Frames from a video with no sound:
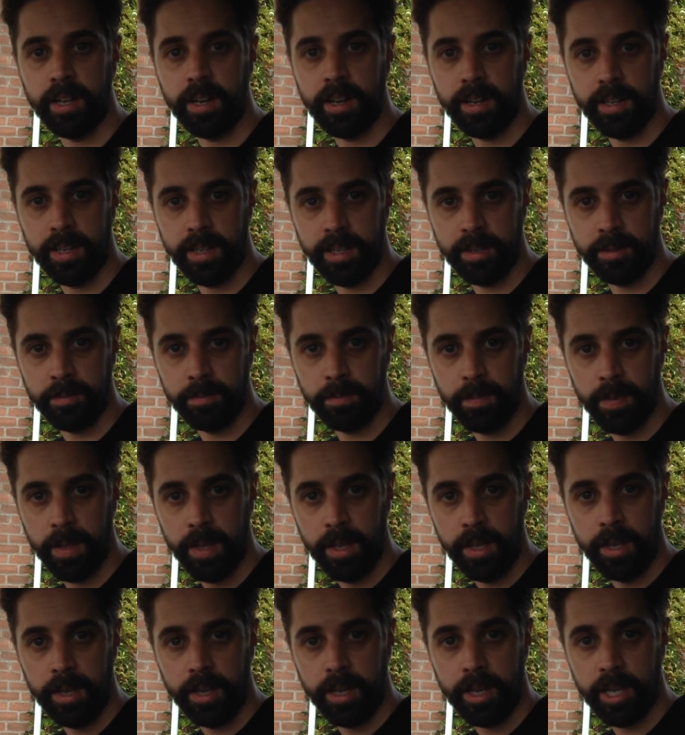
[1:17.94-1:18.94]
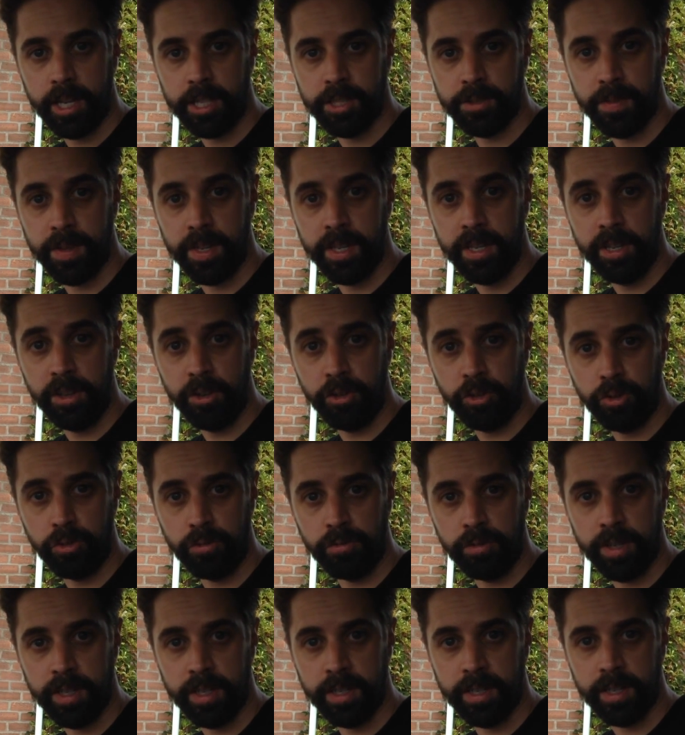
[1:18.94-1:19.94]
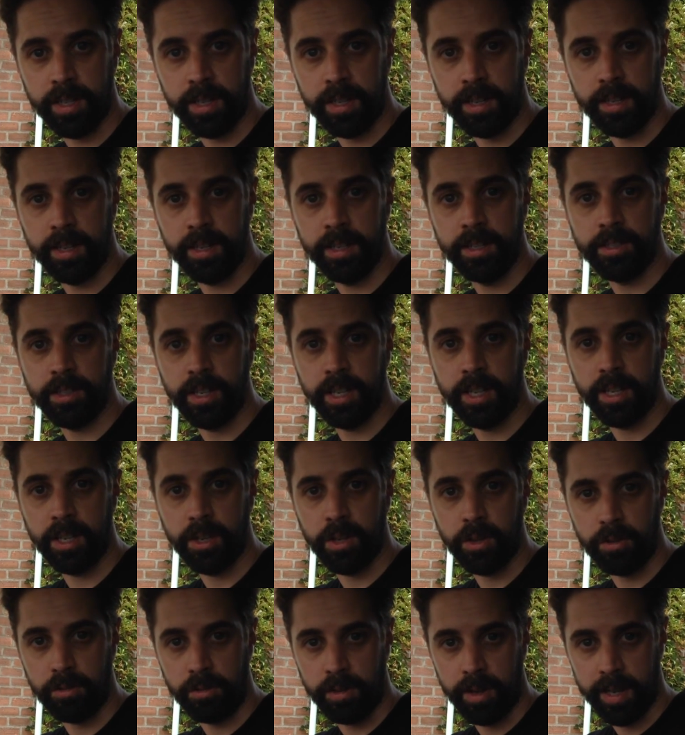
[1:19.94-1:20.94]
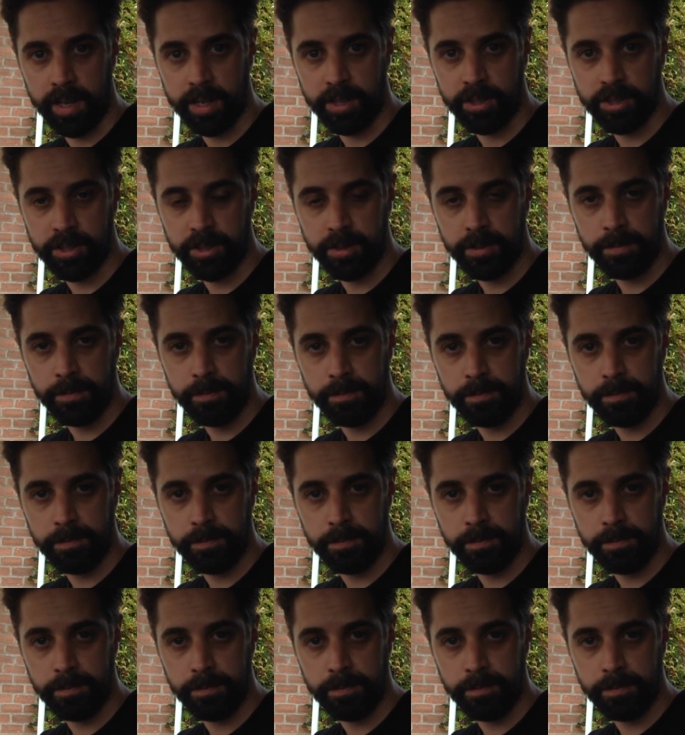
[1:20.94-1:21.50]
clean, as the initial reading is incorrect.